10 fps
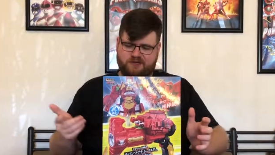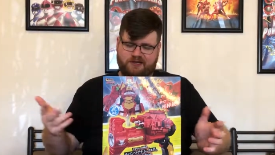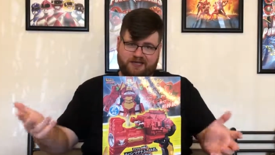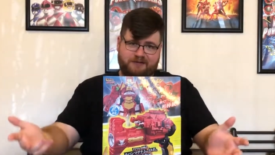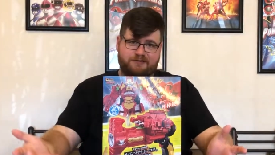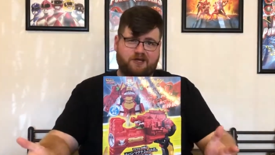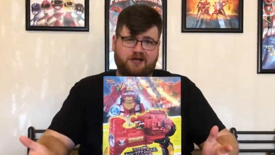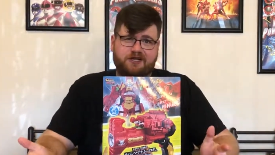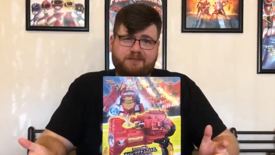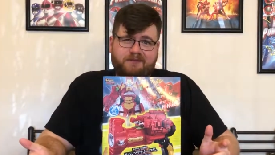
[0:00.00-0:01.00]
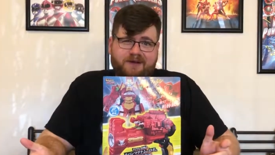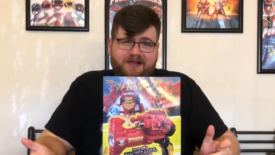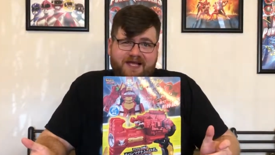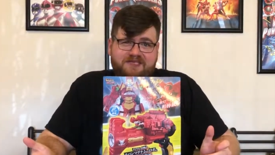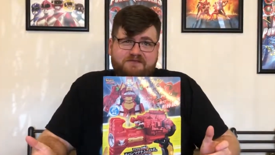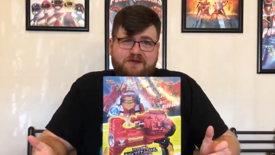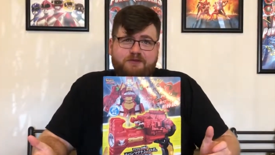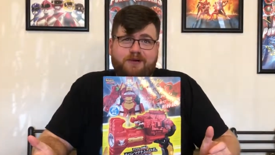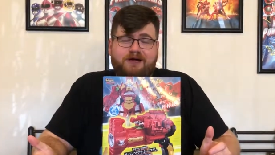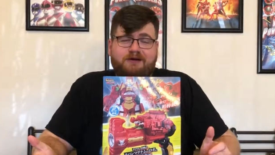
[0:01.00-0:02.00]
So like I was talking about in my last
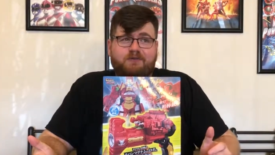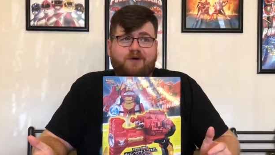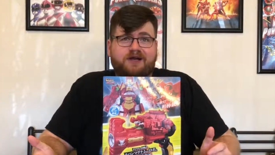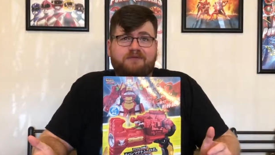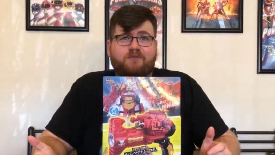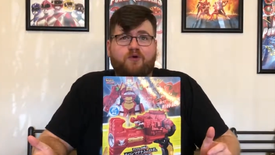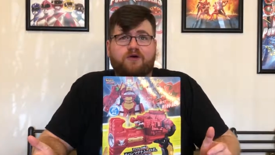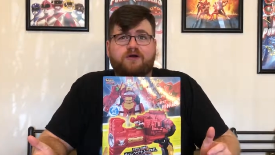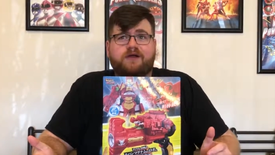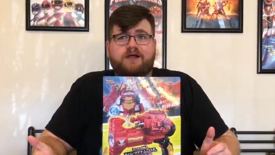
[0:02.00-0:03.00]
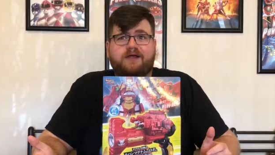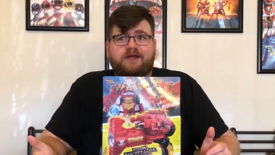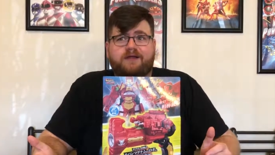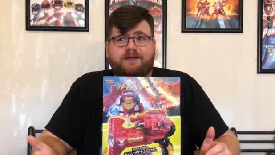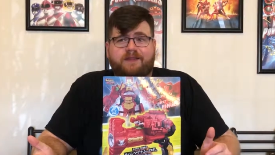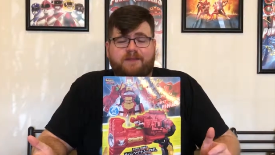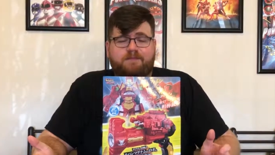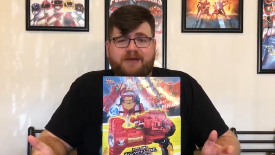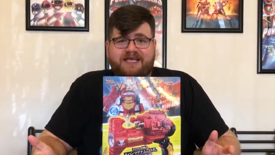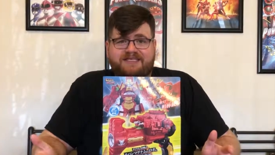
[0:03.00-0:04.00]
video about how I wanted more
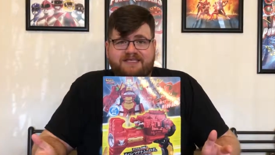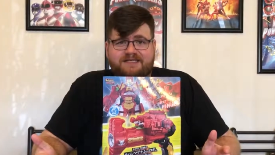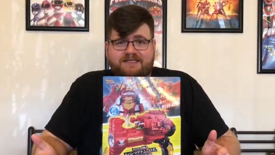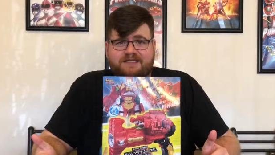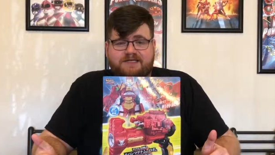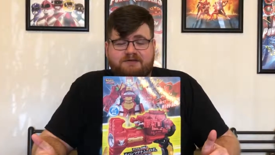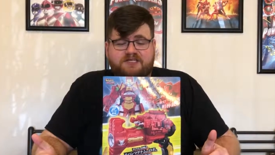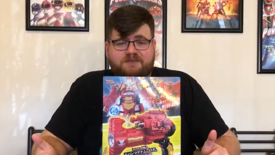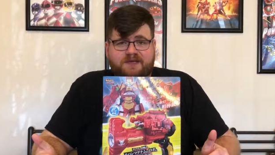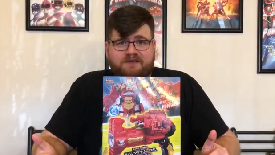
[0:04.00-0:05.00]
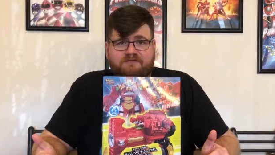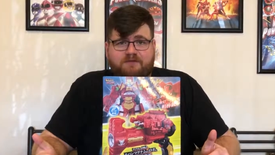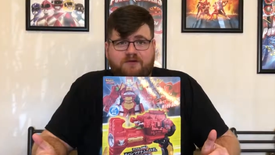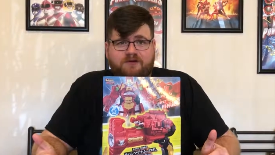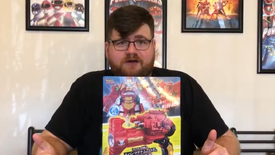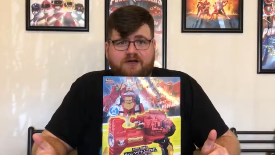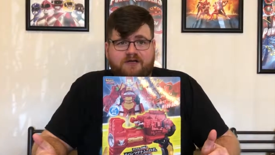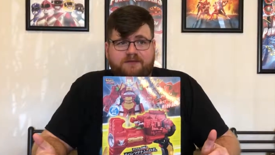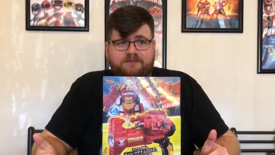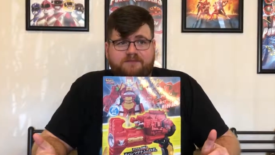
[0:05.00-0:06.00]
bases, so to speak, for
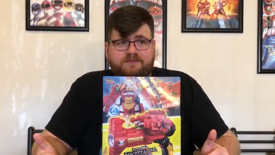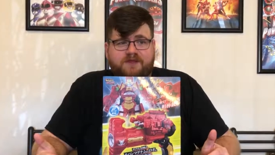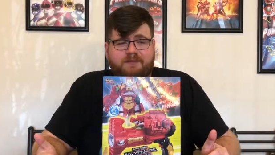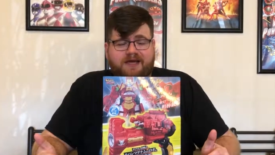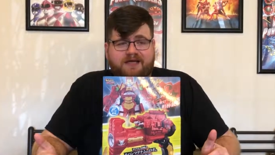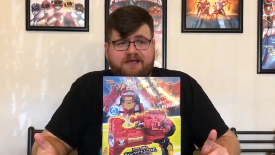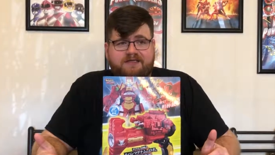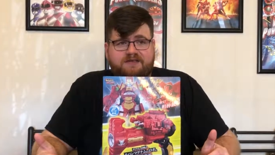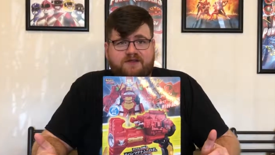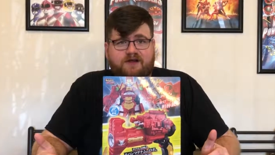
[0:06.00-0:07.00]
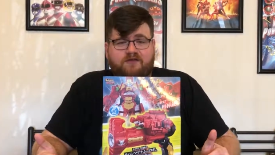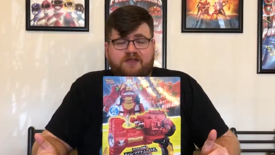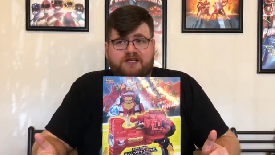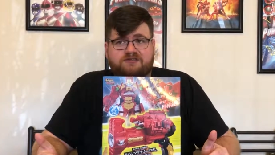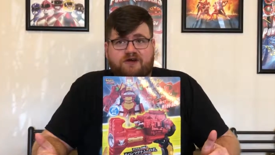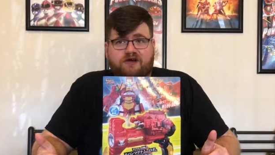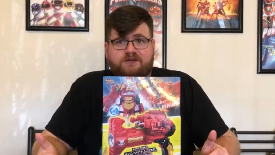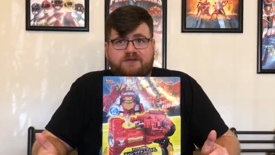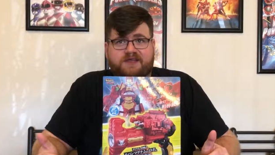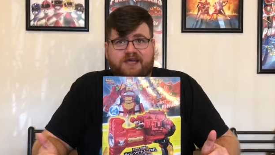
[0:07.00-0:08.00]
the mecha, so that all the extra
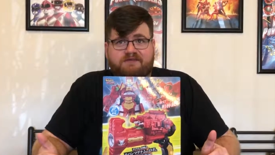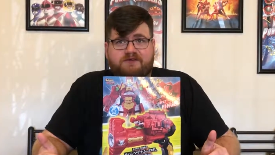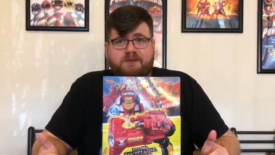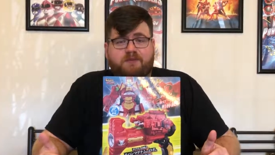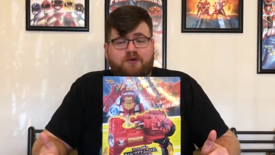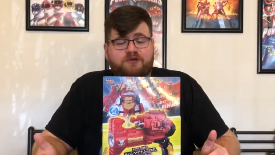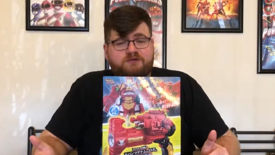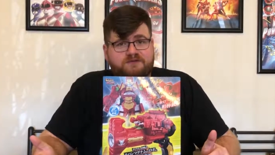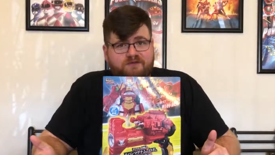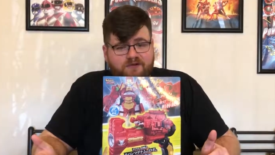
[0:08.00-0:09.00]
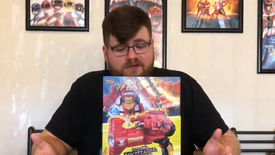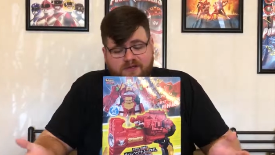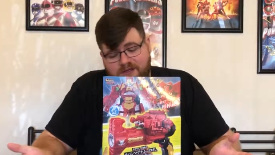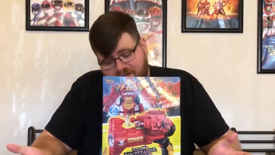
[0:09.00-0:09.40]
arms that they have could be more useful.